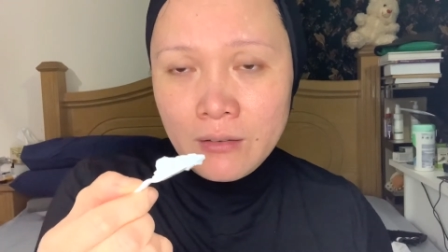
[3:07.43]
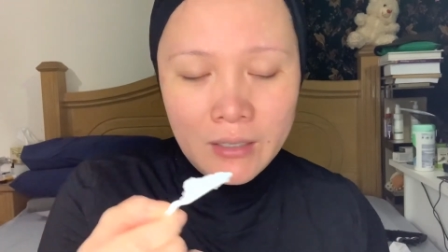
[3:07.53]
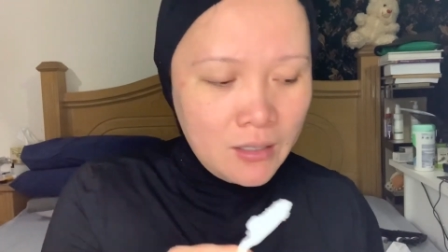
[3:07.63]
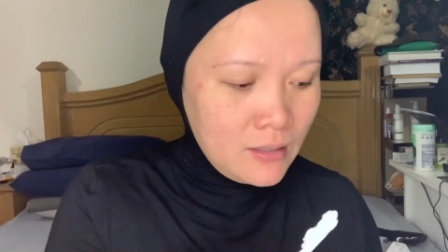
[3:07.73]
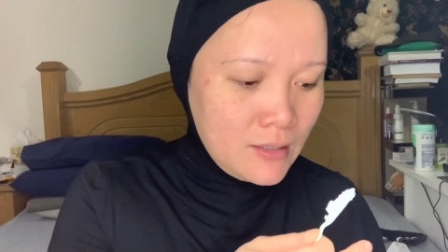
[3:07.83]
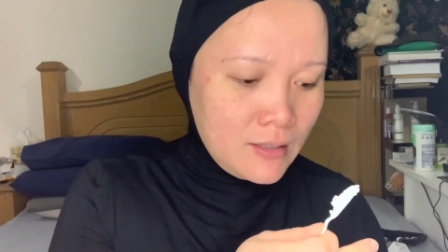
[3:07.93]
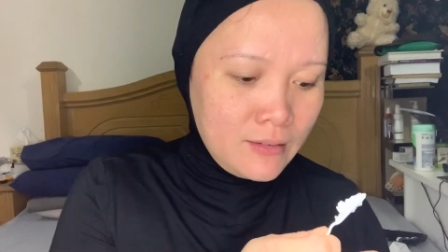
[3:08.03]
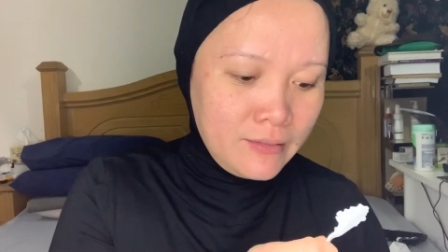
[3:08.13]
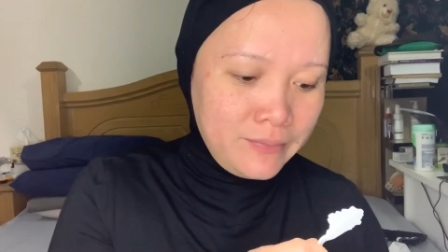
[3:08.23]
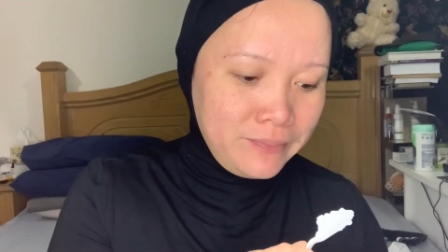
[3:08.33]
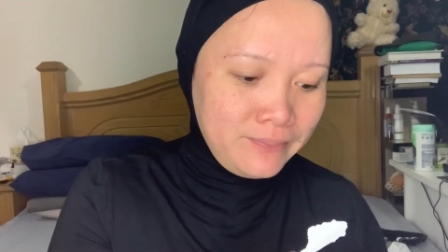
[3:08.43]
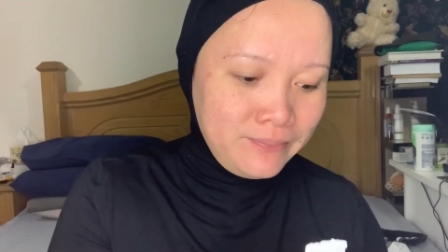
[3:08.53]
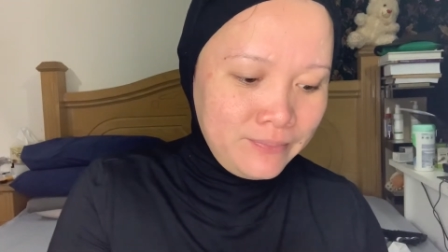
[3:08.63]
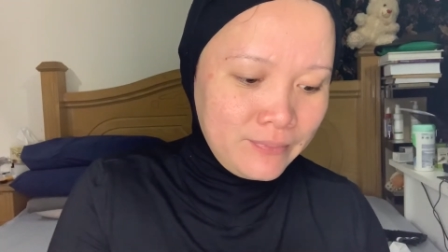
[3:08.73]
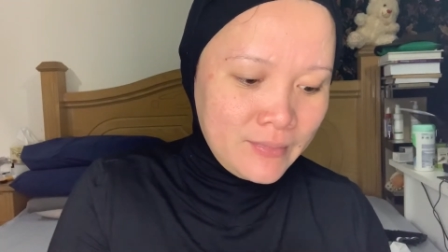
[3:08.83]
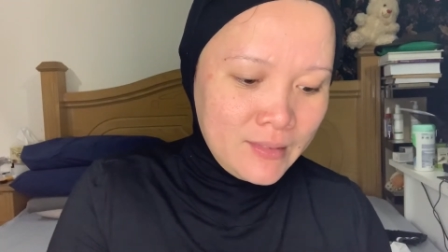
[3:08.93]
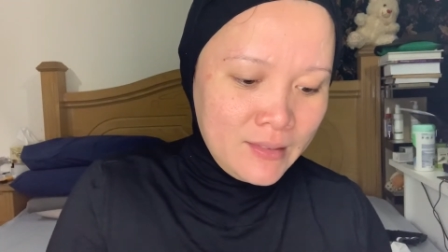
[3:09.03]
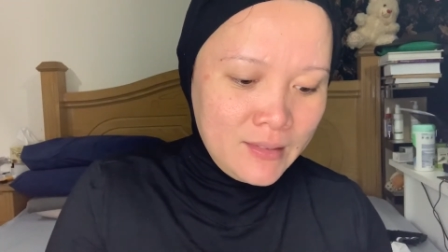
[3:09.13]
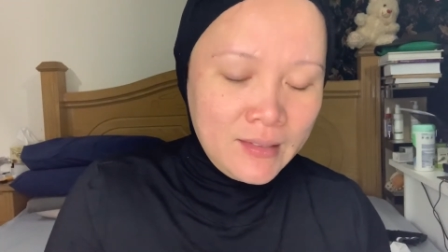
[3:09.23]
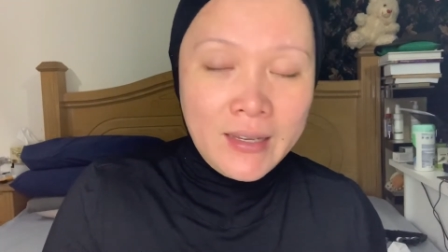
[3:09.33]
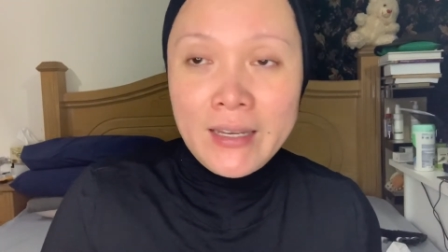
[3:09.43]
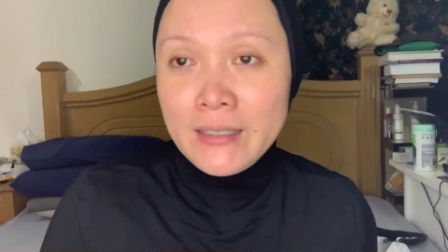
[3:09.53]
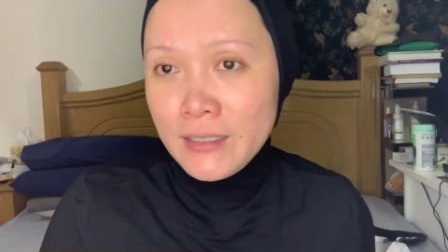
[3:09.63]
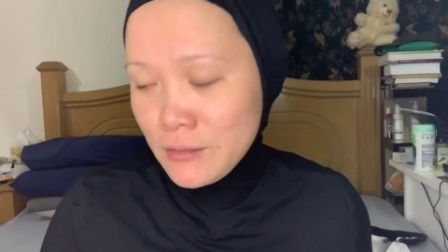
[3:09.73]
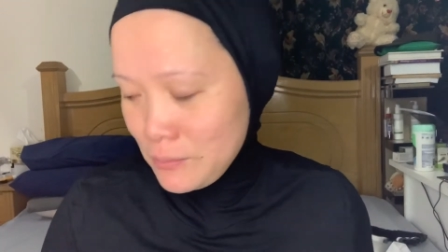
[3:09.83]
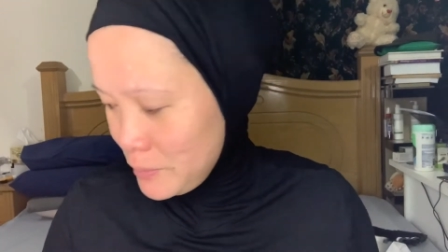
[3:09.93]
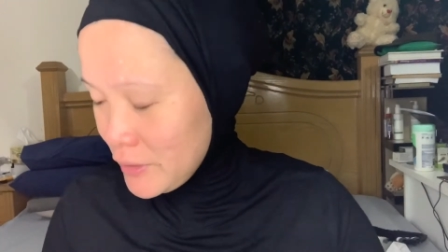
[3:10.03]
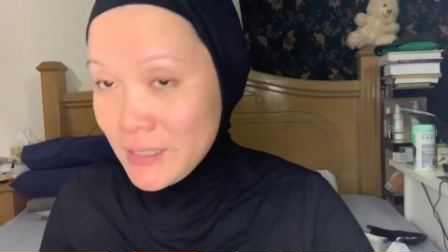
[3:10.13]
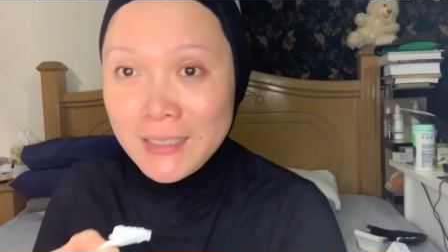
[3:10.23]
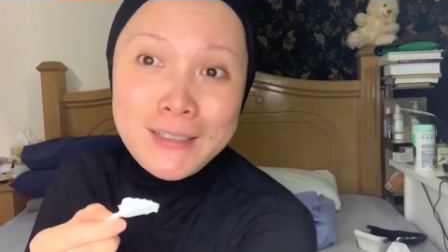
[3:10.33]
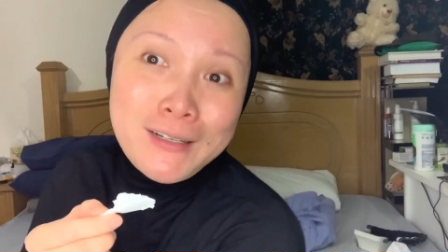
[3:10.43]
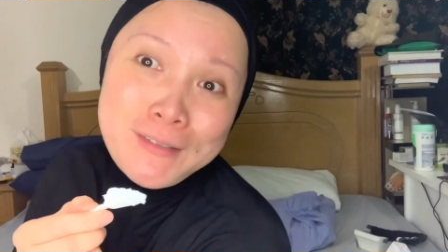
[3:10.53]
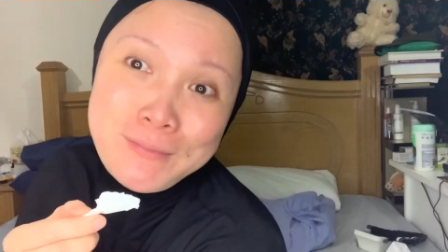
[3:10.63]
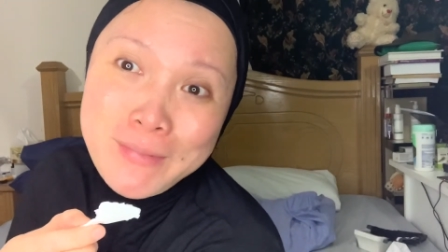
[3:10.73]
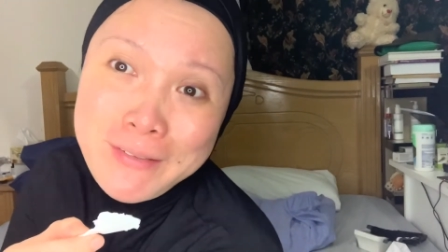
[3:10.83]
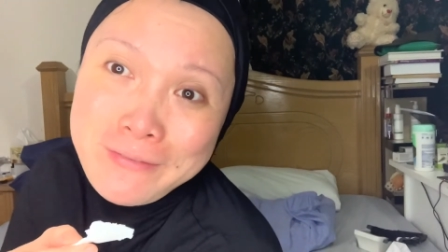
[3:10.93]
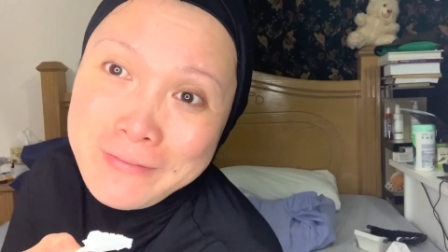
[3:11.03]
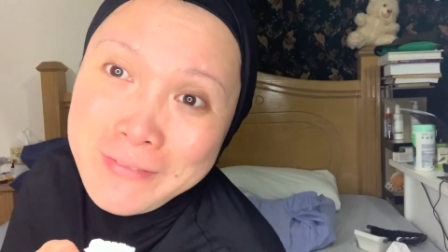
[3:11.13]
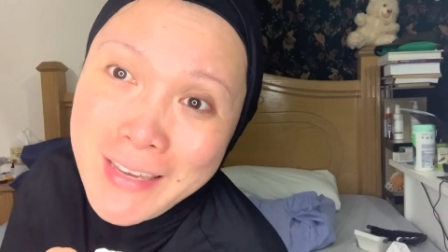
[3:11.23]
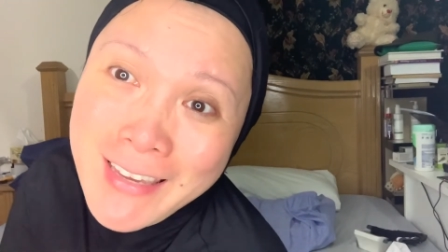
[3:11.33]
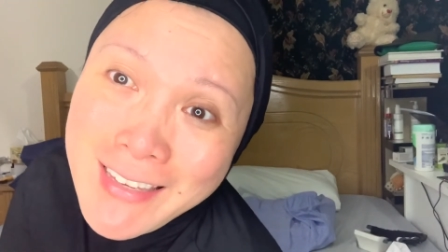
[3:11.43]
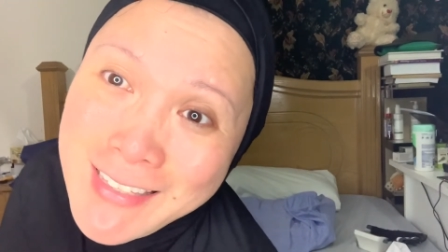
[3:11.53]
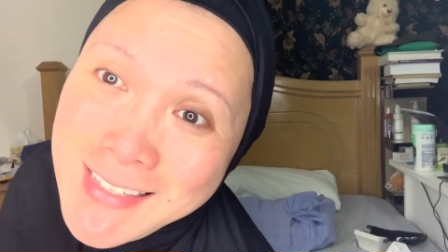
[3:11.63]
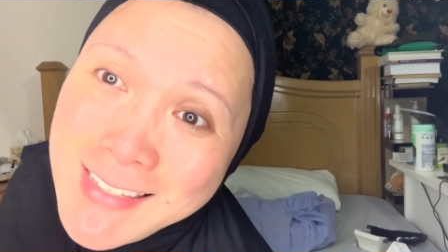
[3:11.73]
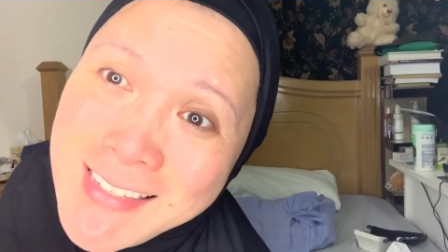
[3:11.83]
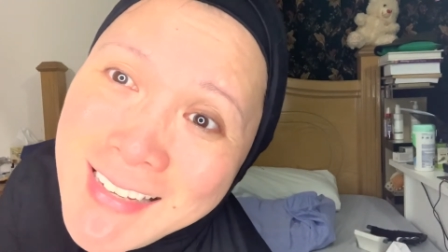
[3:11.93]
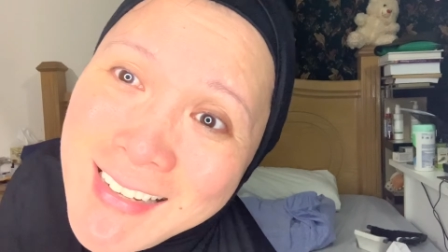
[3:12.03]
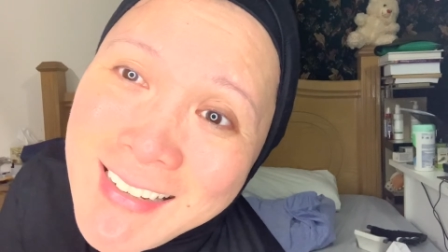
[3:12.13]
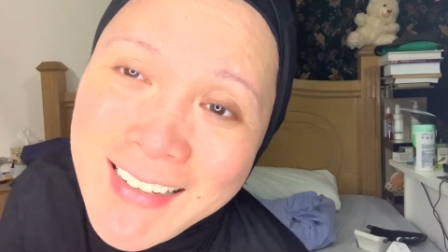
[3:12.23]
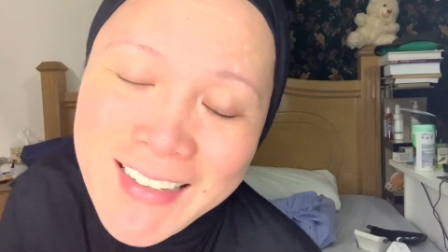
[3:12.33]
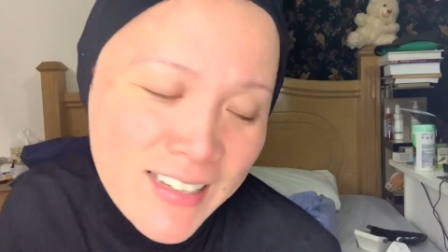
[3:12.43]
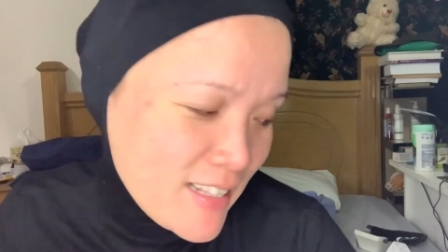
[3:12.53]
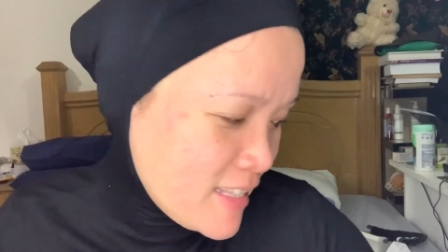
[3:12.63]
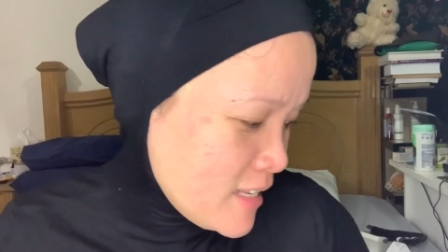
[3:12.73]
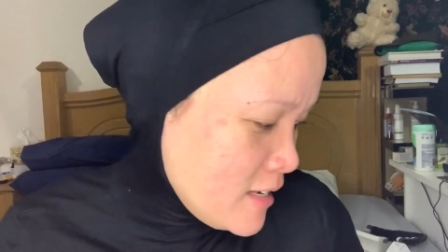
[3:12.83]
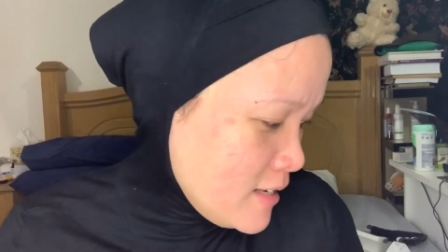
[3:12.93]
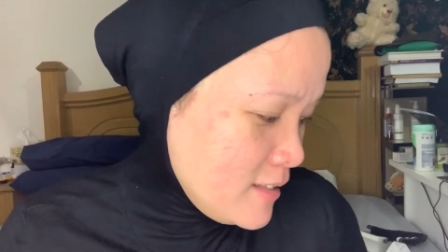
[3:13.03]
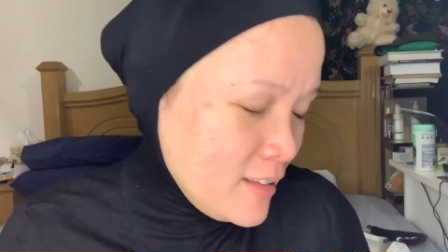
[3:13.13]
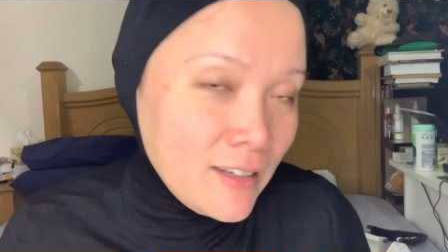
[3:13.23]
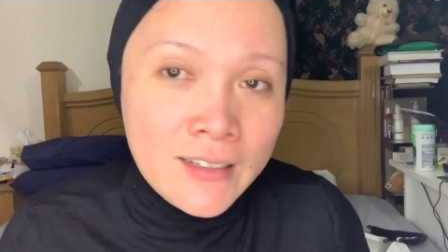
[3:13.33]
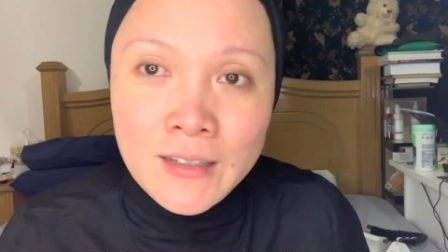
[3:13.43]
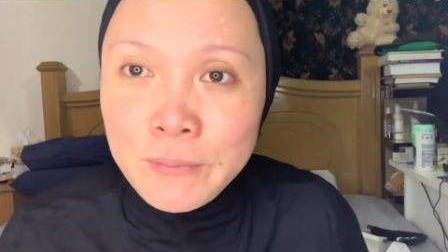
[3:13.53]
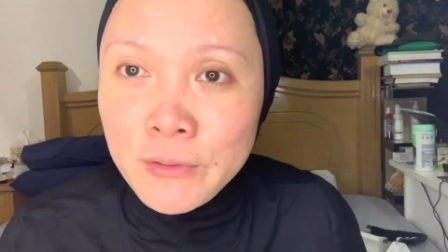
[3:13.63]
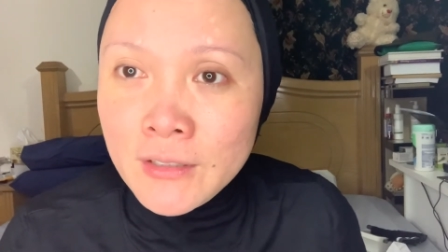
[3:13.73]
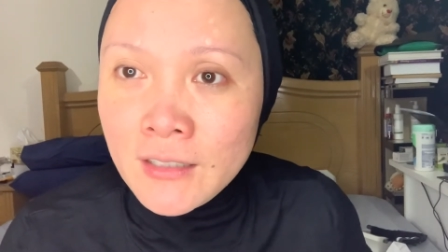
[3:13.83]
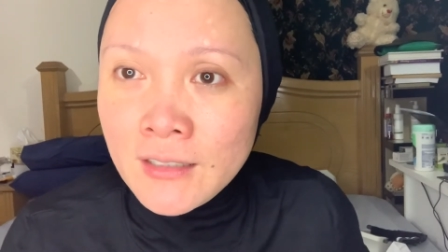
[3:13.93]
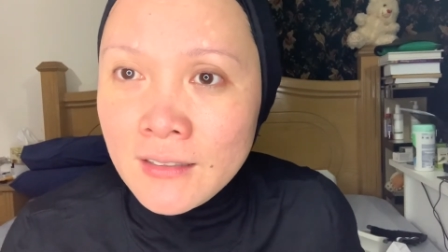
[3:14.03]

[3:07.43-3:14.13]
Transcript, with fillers: Okay, so I need to put it on my face, guys. Lagay na, punta.